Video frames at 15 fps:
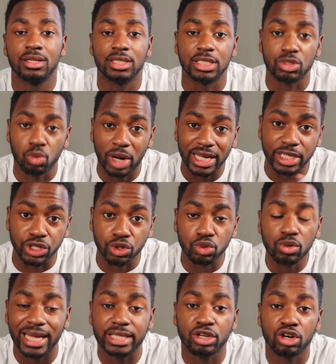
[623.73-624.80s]
This is what I
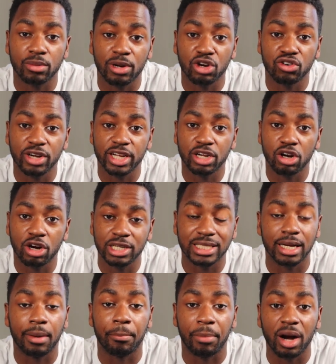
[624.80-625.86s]
do. I talk about credit cards.
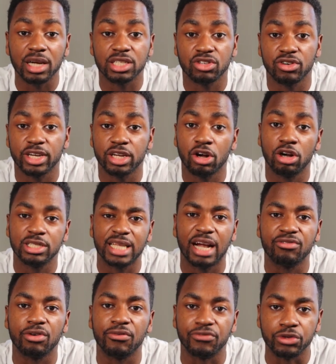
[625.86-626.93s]
I unbox credit cards. I
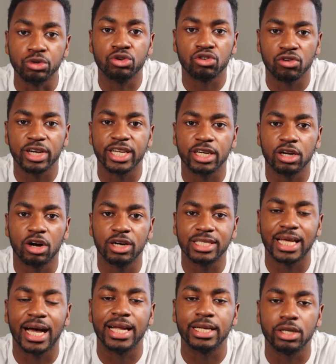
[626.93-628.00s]
review credit cards.
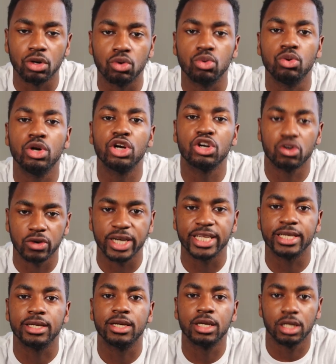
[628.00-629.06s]
I know
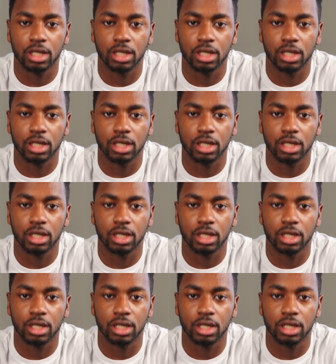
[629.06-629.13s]
credit